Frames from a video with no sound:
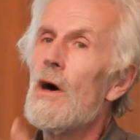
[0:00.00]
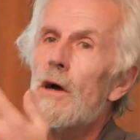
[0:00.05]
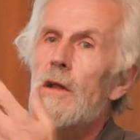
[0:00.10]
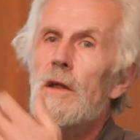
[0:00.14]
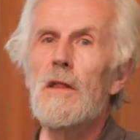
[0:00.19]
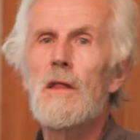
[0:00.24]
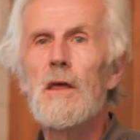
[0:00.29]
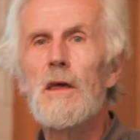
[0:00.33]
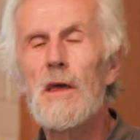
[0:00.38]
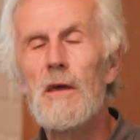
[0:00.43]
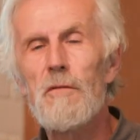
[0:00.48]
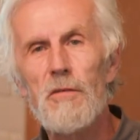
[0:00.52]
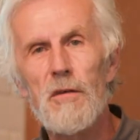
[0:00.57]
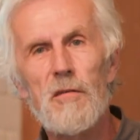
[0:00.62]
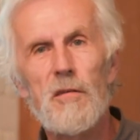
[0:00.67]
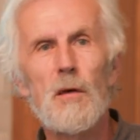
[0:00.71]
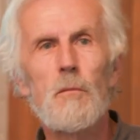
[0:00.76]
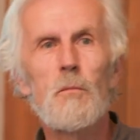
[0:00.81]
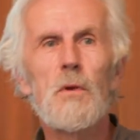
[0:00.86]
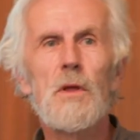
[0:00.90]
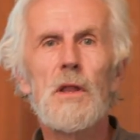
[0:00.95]
and then they give a
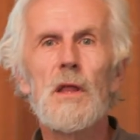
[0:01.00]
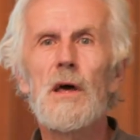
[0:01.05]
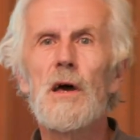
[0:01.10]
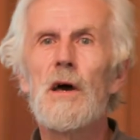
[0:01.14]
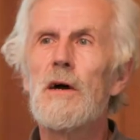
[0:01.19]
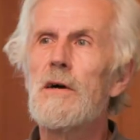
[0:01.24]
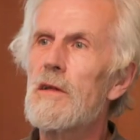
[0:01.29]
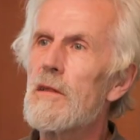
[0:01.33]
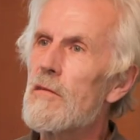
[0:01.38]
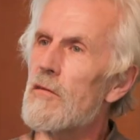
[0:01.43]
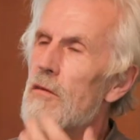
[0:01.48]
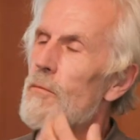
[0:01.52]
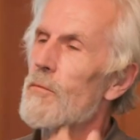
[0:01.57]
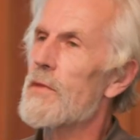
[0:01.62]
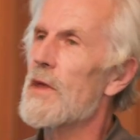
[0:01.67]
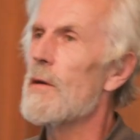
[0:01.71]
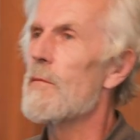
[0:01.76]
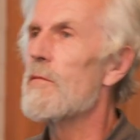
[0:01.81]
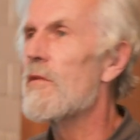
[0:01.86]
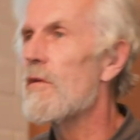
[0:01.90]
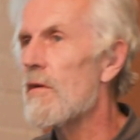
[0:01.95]
seminar, and
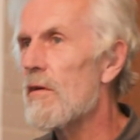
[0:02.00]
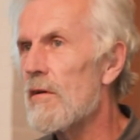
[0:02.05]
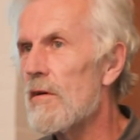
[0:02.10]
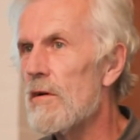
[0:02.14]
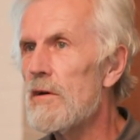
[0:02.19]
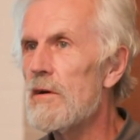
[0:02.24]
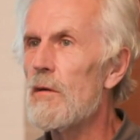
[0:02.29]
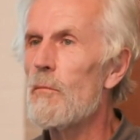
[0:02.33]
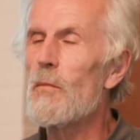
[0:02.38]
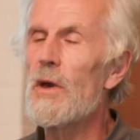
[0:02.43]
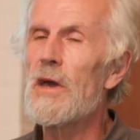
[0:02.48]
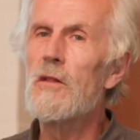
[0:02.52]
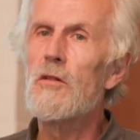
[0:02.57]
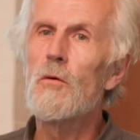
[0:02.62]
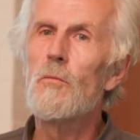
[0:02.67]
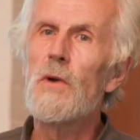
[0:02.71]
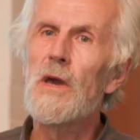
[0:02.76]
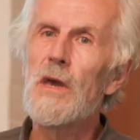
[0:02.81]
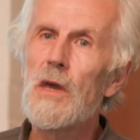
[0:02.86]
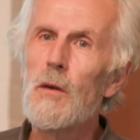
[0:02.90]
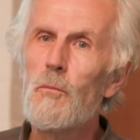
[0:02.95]
sometimes they remain
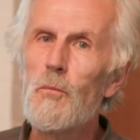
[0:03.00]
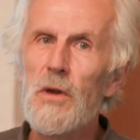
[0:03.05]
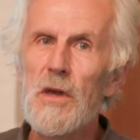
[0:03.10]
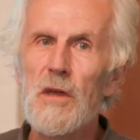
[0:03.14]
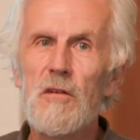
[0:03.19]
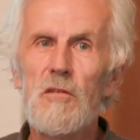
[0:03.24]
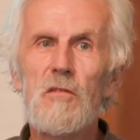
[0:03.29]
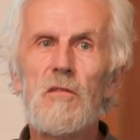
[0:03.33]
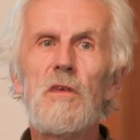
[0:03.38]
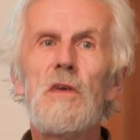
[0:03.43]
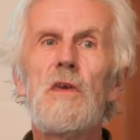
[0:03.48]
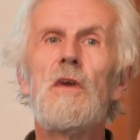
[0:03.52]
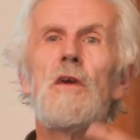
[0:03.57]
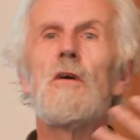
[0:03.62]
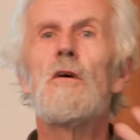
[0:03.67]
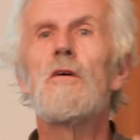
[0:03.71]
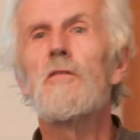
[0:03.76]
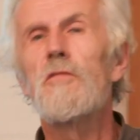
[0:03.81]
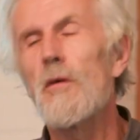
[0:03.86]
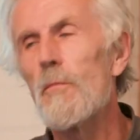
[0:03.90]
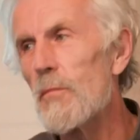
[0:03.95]
to make a
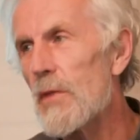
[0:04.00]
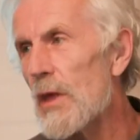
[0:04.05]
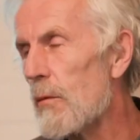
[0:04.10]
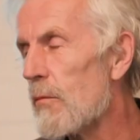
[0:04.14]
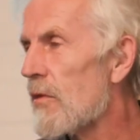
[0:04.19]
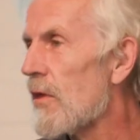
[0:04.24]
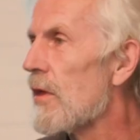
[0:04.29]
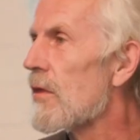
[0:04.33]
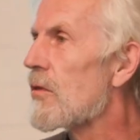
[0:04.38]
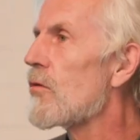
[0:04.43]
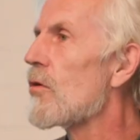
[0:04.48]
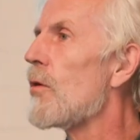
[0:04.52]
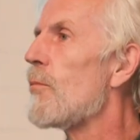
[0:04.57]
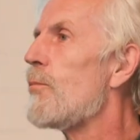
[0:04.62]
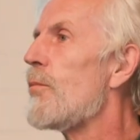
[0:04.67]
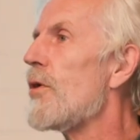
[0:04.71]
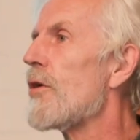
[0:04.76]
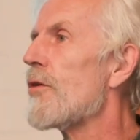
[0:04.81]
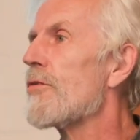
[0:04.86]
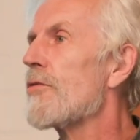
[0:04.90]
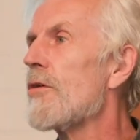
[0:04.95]
PhD, or sometimes they do a
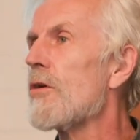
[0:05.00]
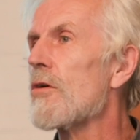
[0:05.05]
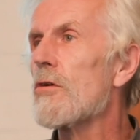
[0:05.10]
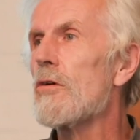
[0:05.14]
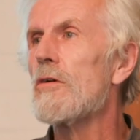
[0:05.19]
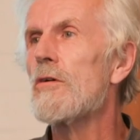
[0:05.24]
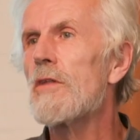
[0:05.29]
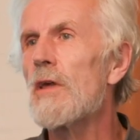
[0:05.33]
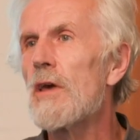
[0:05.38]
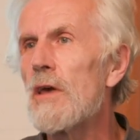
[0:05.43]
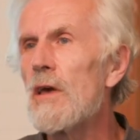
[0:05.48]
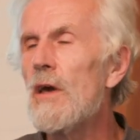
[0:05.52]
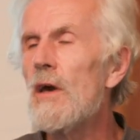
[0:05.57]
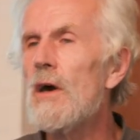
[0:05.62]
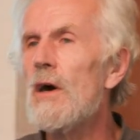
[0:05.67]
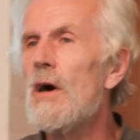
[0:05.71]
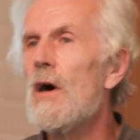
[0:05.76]
postdoc, or they